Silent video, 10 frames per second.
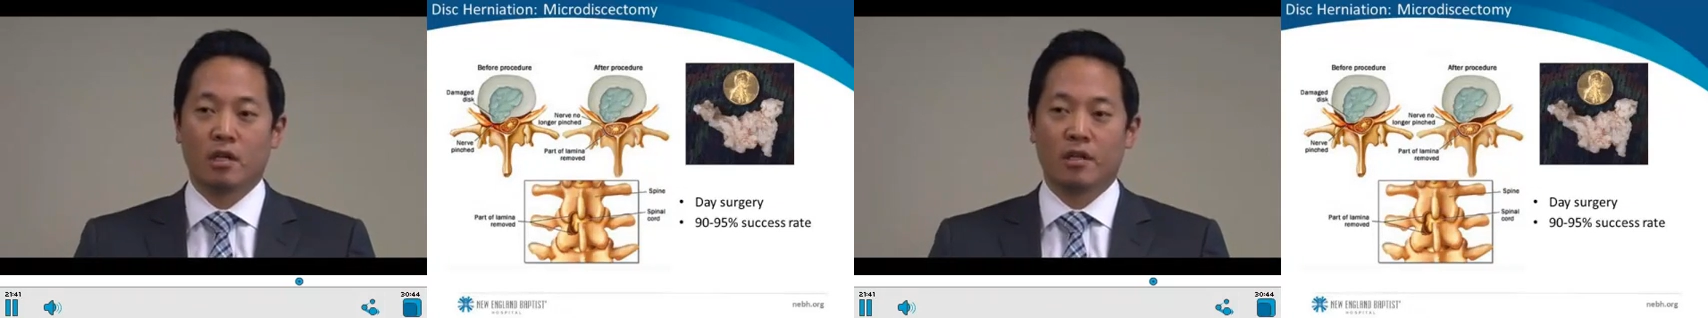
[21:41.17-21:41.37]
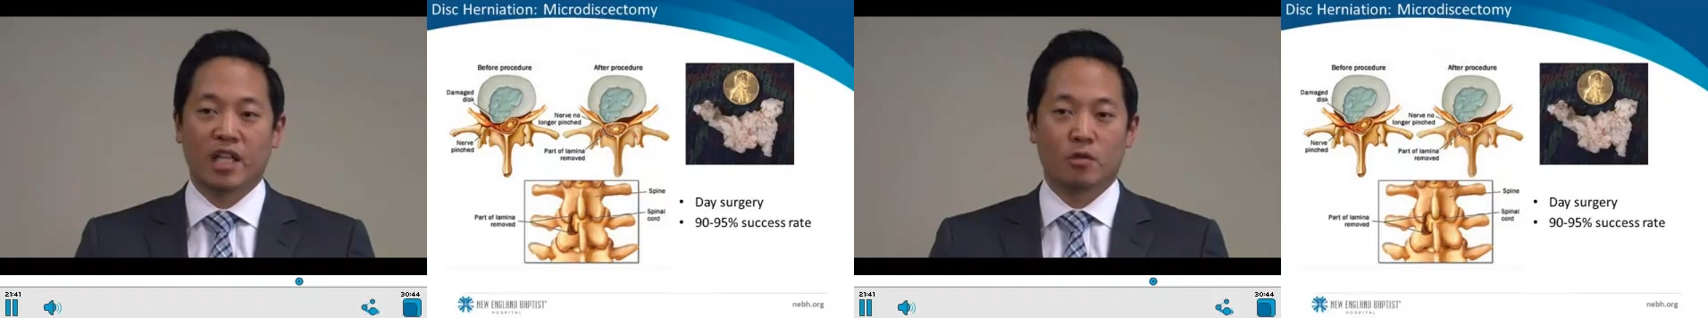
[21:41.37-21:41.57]

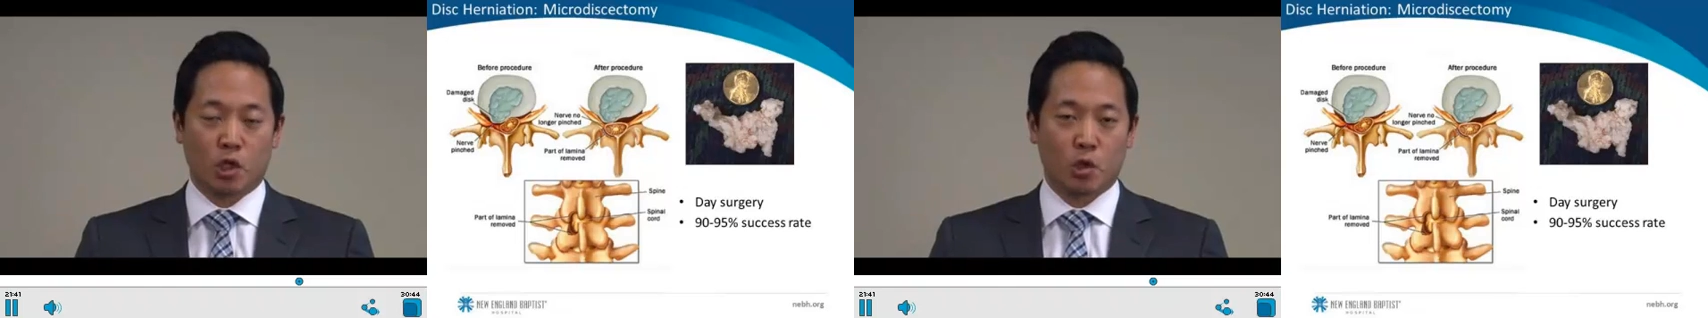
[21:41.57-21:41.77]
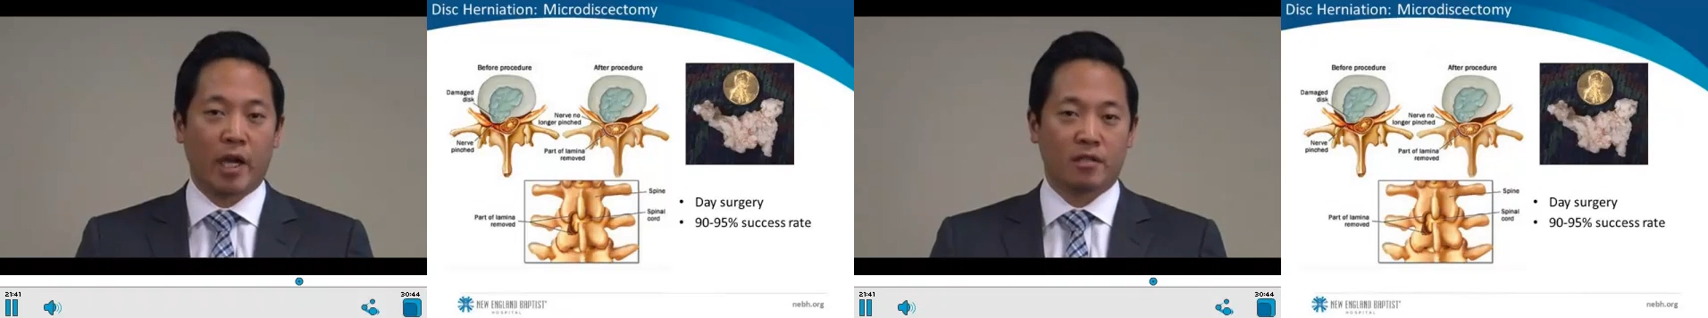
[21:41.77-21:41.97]
That's
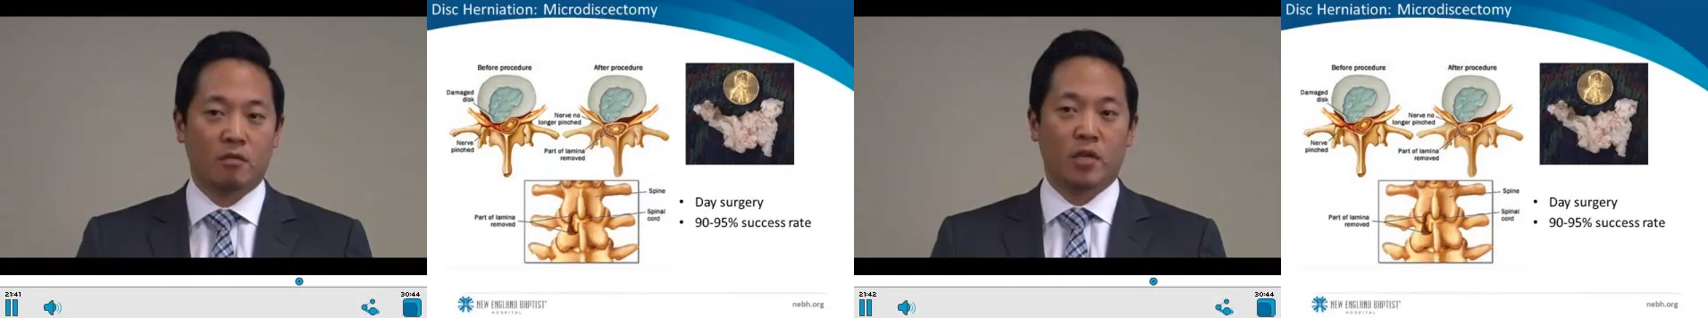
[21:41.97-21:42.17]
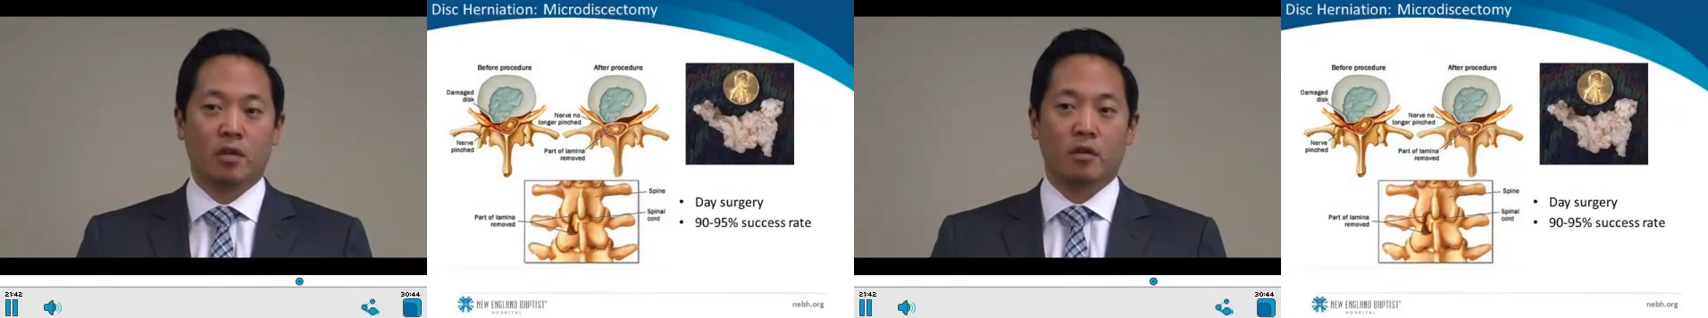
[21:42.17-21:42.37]

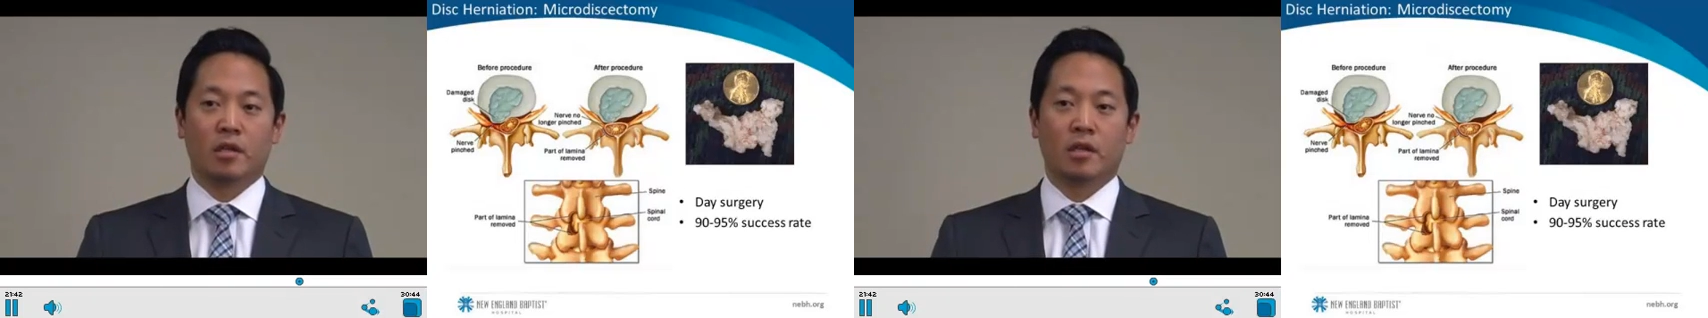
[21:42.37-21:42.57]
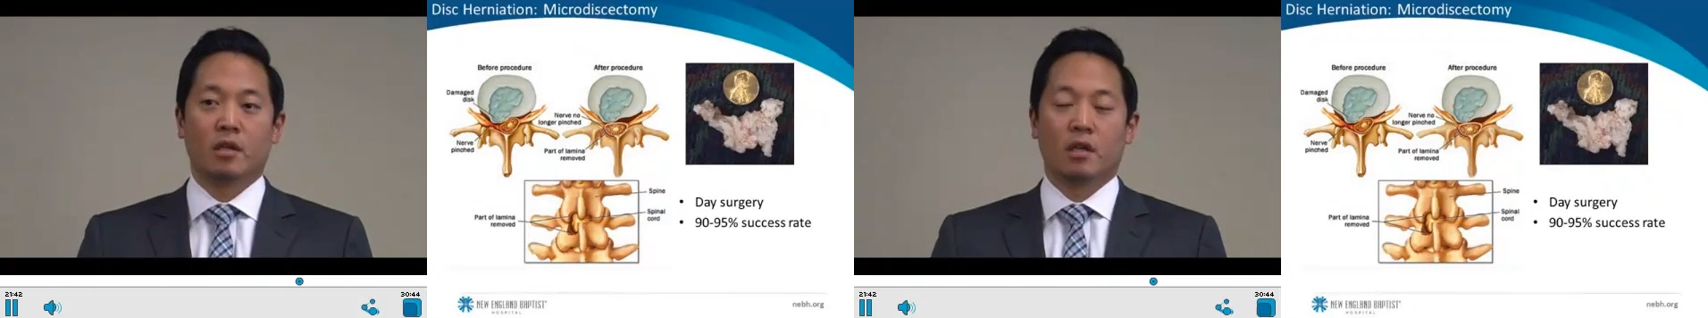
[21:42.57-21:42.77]
retracted
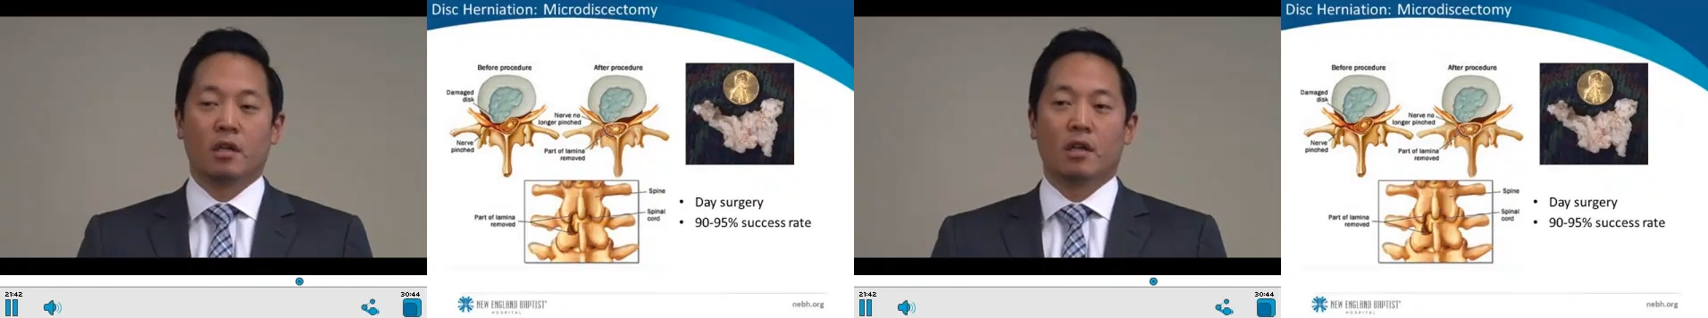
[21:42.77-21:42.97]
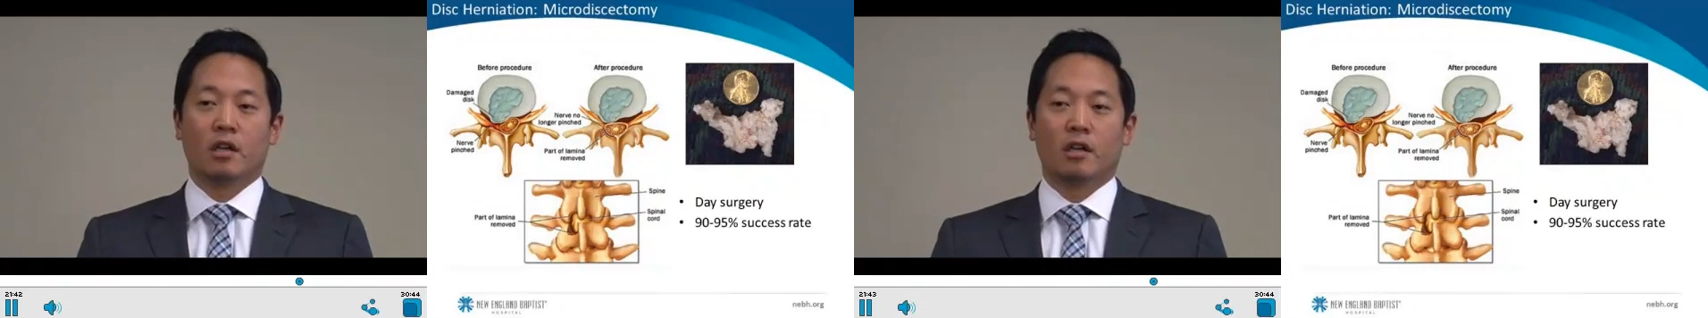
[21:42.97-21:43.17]
medially,
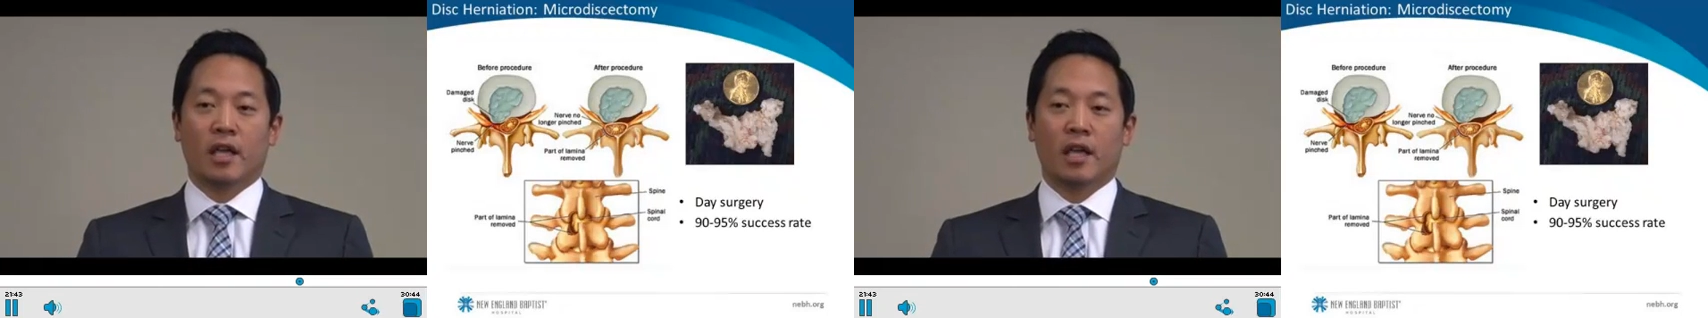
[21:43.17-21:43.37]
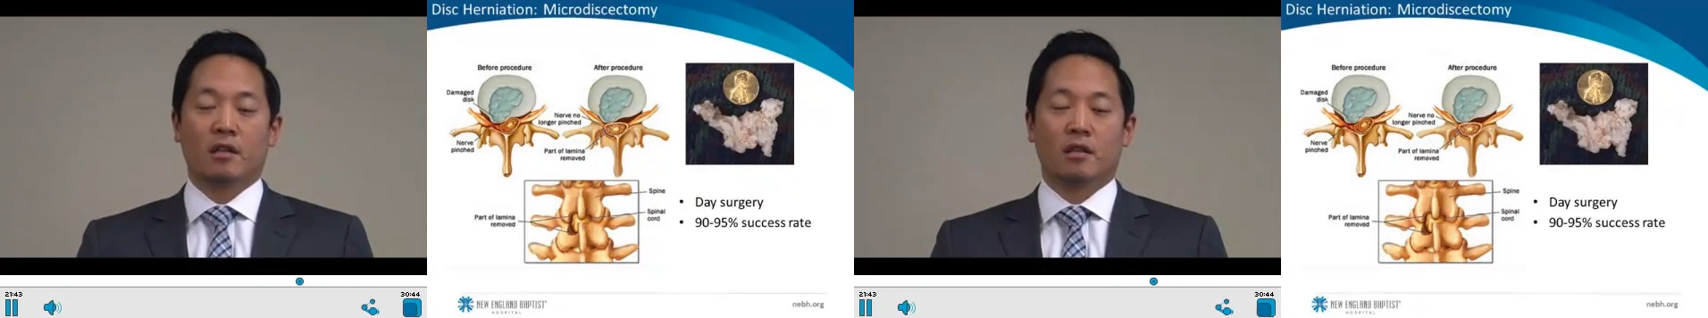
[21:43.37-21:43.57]

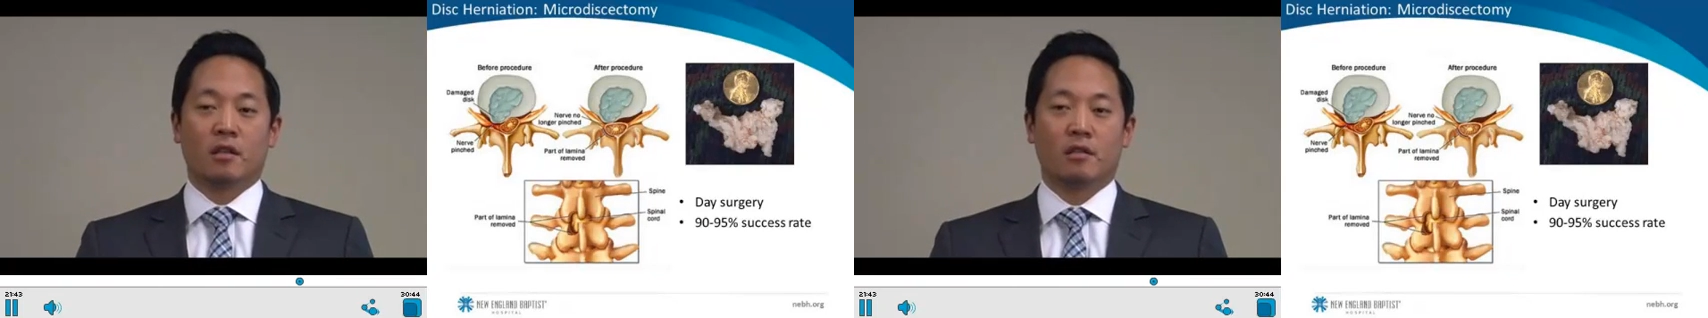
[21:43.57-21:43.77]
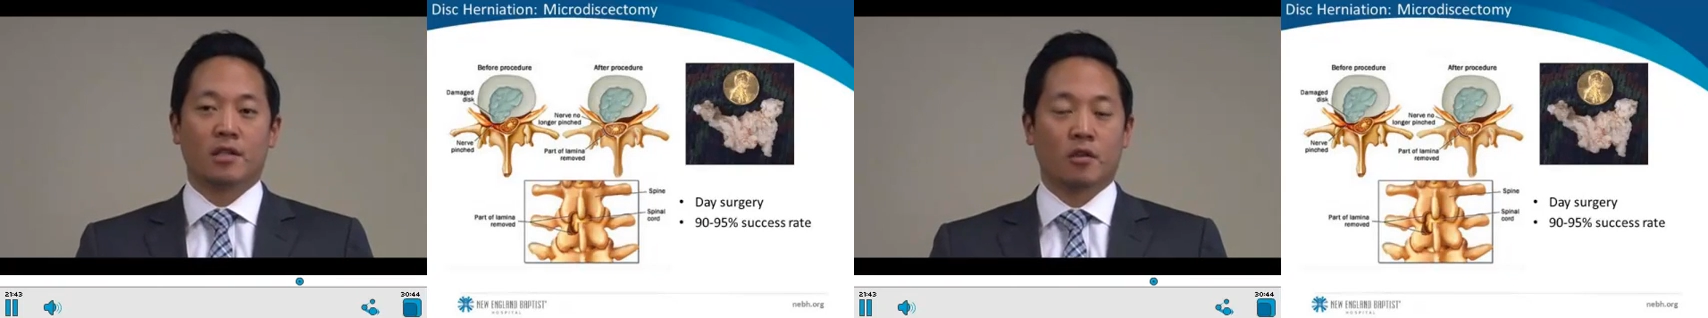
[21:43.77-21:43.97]
and
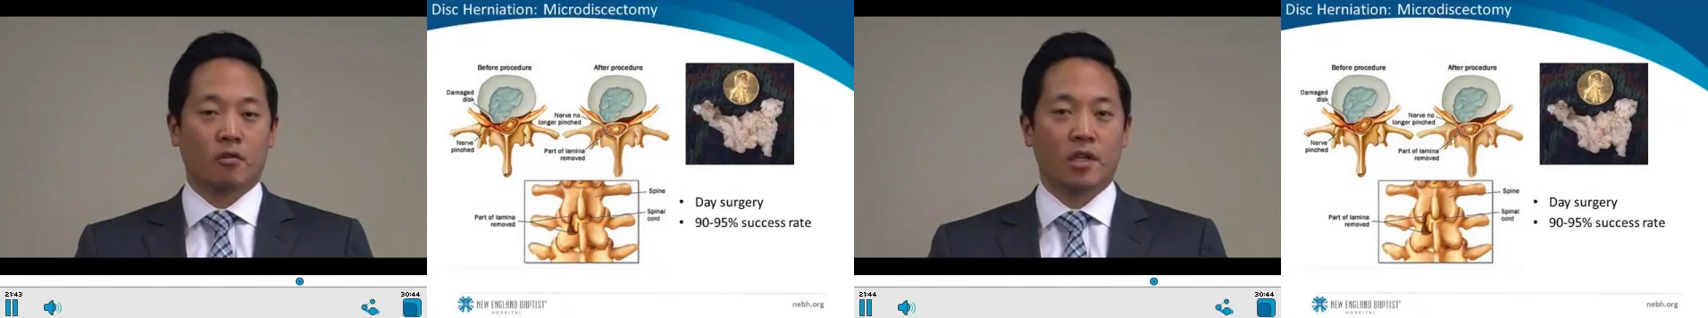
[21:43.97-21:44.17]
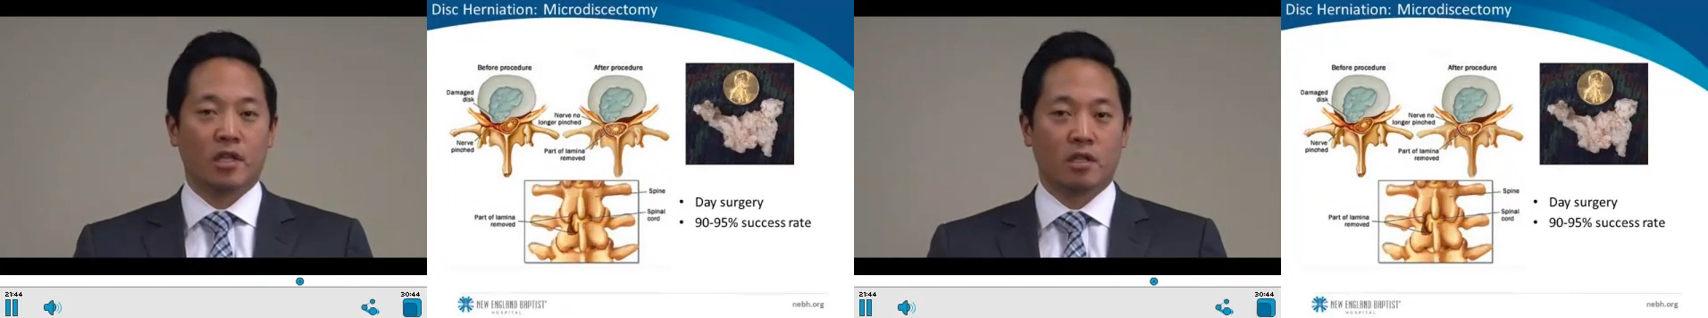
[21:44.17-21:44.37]
the disc
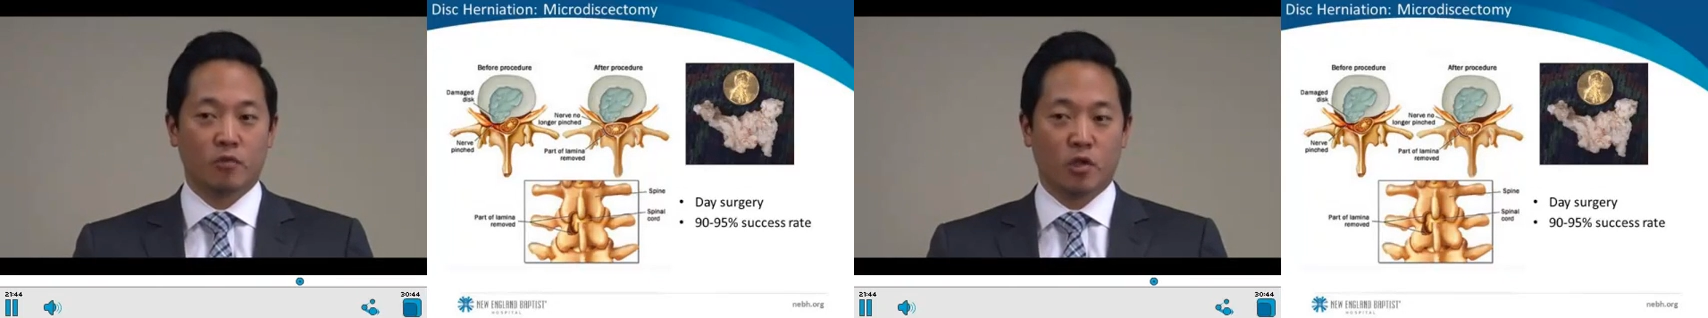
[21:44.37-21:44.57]
herniation,